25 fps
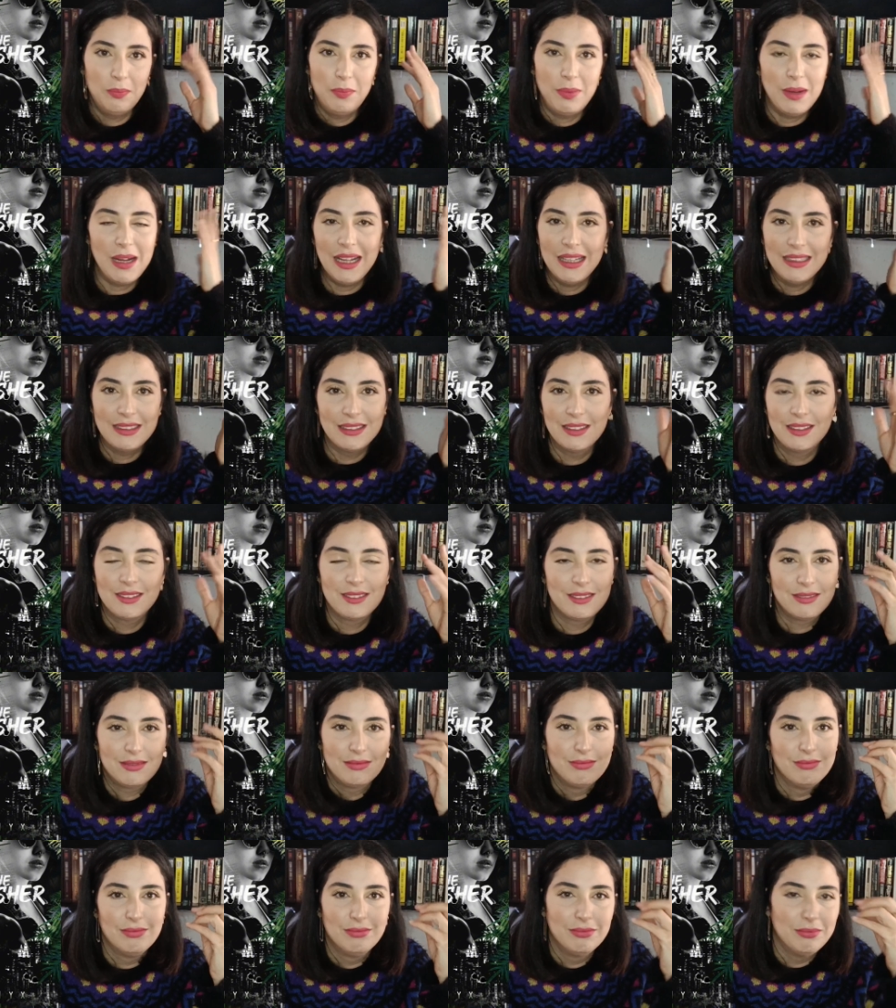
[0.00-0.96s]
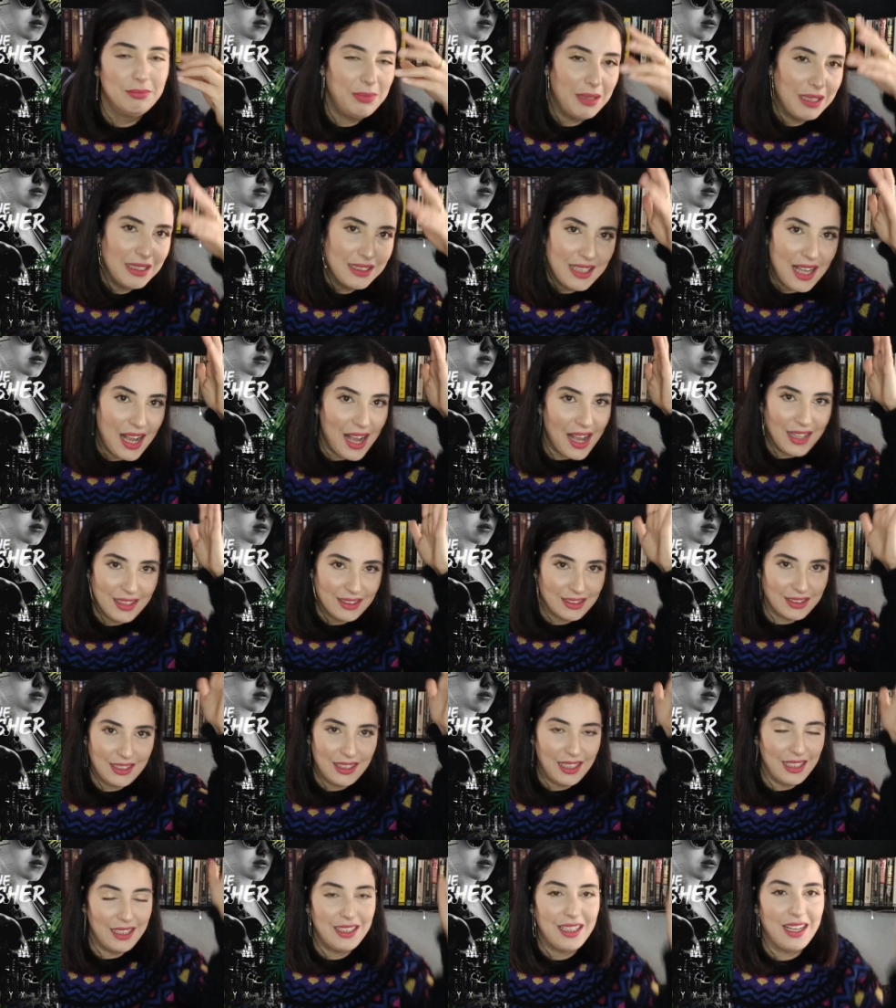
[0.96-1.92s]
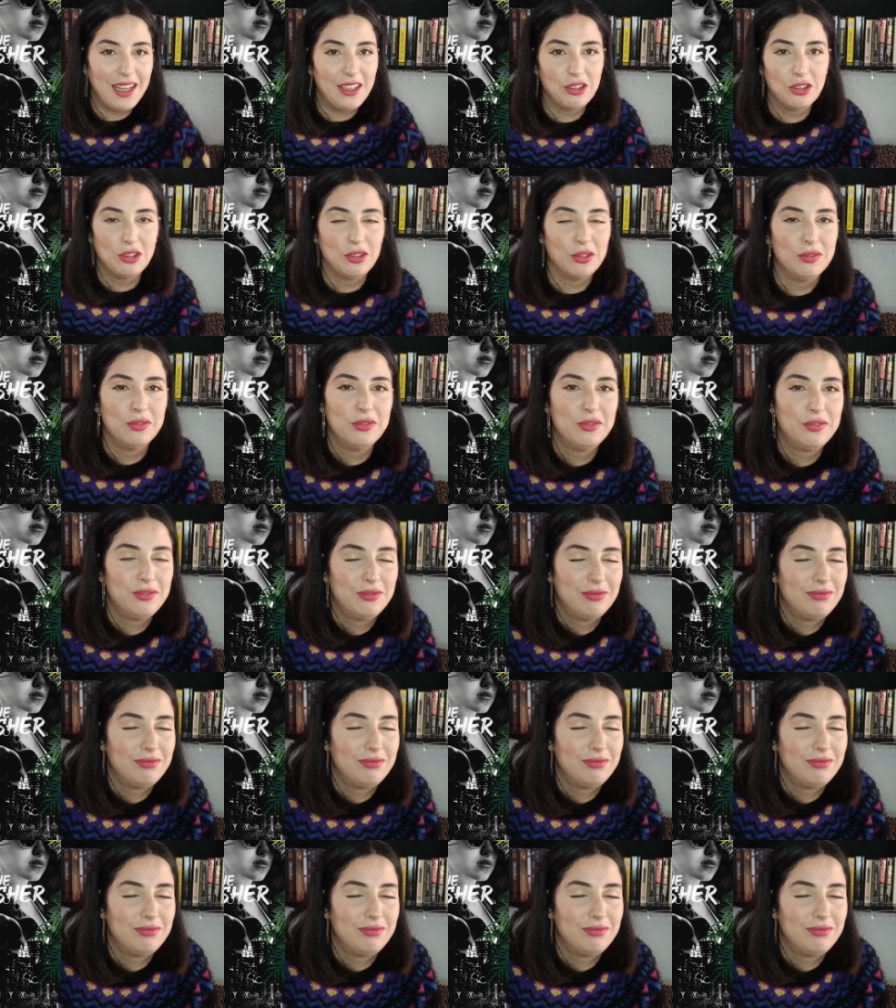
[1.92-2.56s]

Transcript: badass, like kind of